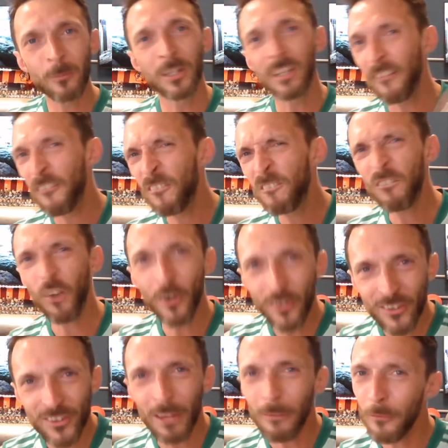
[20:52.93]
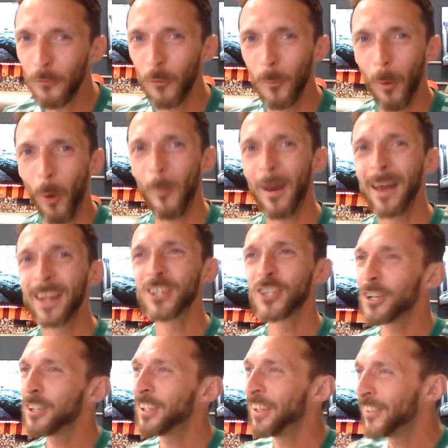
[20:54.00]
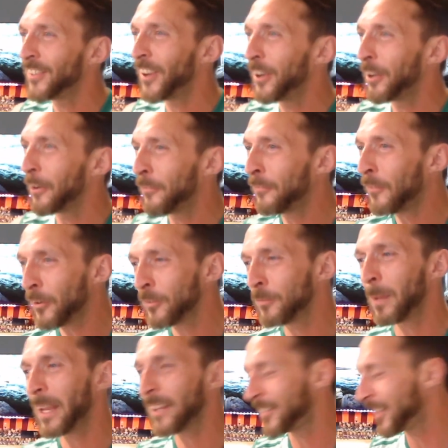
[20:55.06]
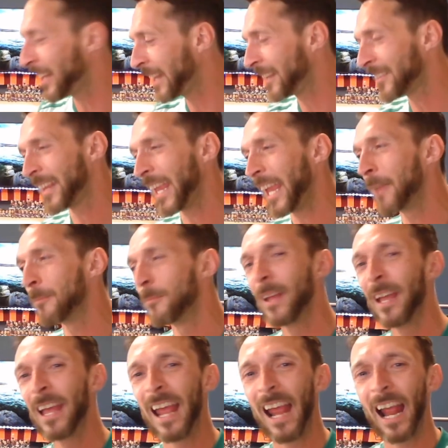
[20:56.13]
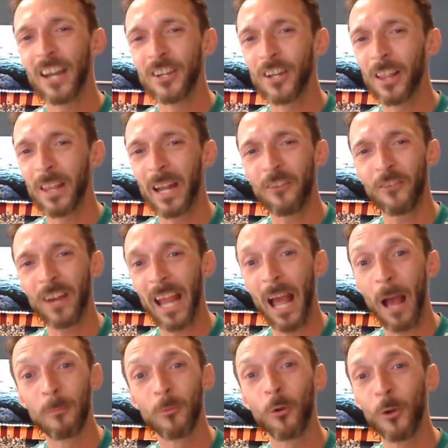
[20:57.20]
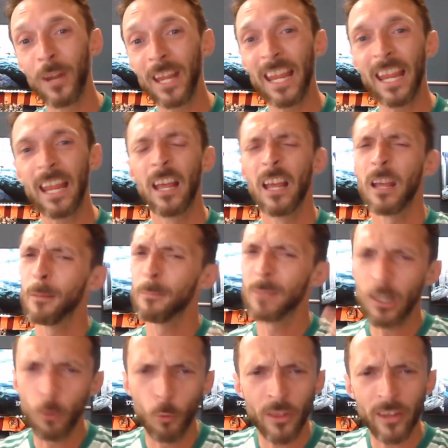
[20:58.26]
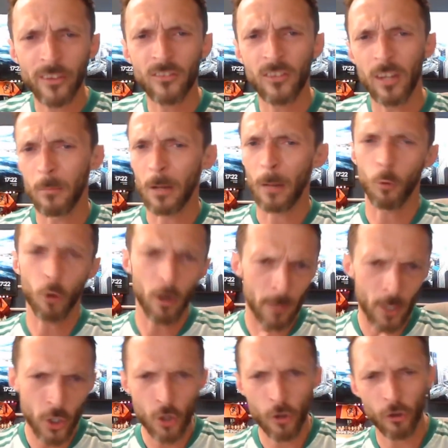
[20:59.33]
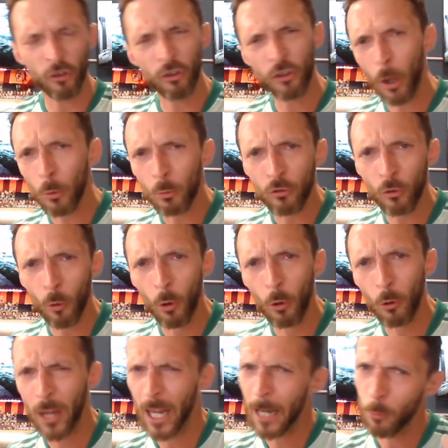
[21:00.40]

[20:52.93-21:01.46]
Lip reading: When you first get Football Manager and you start your first big serious game, and you're like that, right, I'm going to go this team, and I'm going to make sure the scouting's all okay, and I'm